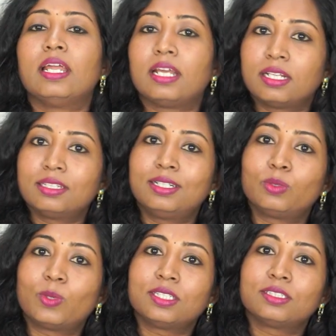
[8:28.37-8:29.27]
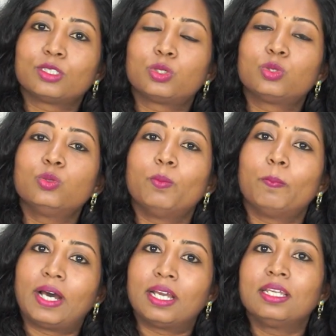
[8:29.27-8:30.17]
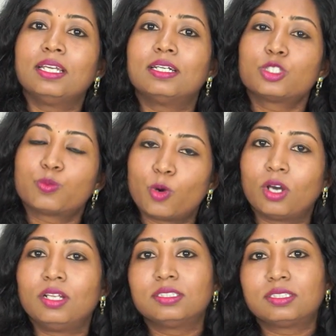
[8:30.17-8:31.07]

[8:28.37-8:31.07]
And another advice is to buy a smaller